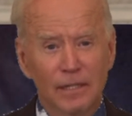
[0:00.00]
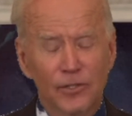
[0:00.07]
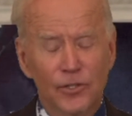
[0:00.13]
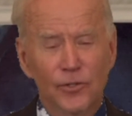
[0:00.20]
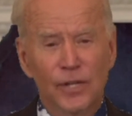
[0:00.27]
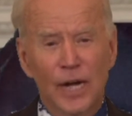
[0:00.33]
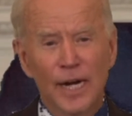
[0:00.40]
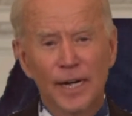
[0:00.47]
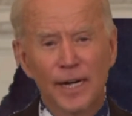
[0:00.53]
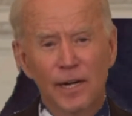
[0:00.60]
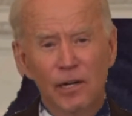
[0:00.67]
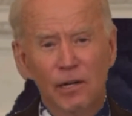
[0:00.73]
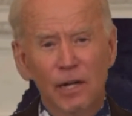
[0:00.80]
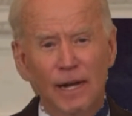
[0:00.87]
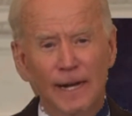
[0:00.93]
United
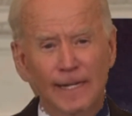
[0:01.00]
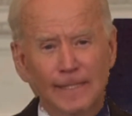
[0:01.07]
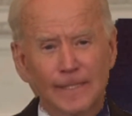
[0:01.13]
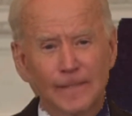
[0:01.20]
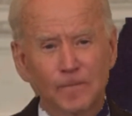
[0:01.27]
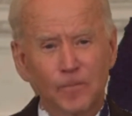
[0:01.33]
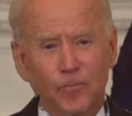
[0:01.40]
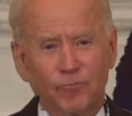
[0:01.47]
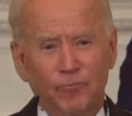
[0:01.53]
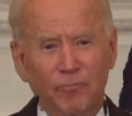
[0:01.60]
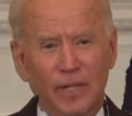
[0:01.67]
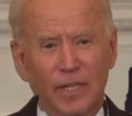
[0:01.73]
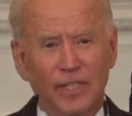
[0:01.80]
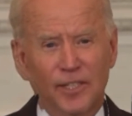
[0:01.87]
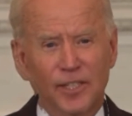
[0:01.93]
Airlines,
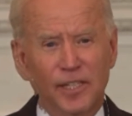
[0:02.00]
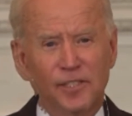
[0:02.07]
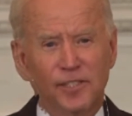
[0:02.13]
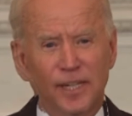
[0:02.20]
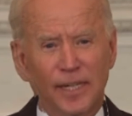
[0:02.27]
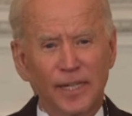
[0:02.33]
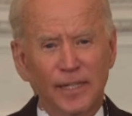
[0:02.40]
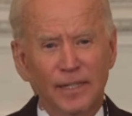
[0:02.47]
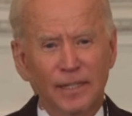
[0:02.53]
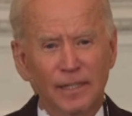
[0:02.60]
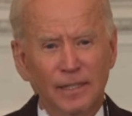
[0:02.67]
Disney,